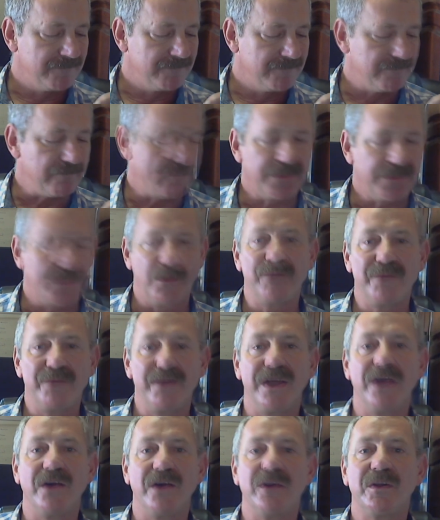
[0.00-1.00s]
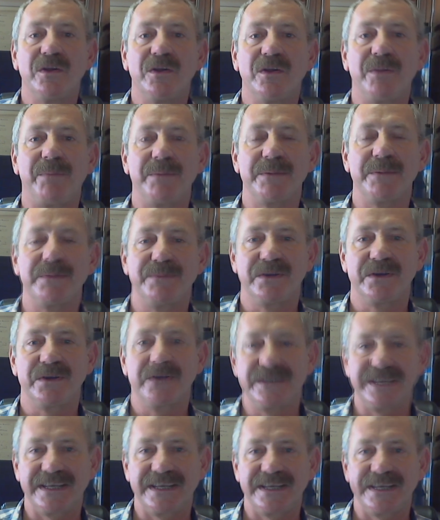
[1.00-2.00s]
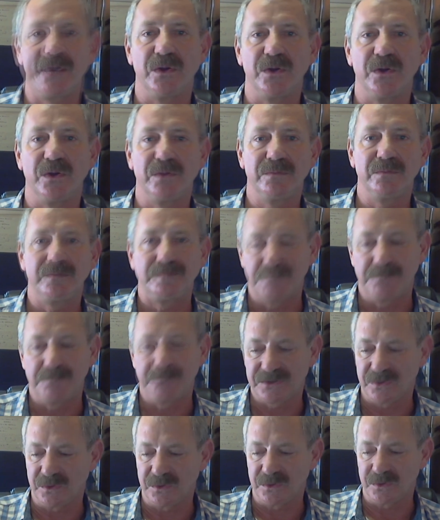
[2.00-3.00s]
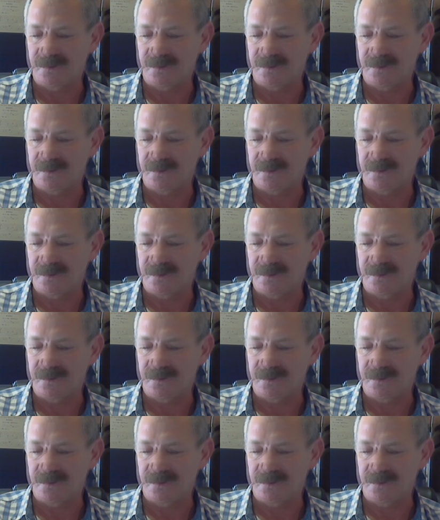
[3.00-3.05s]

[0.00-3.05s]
one of our local pipe smokers, Gideon Basson,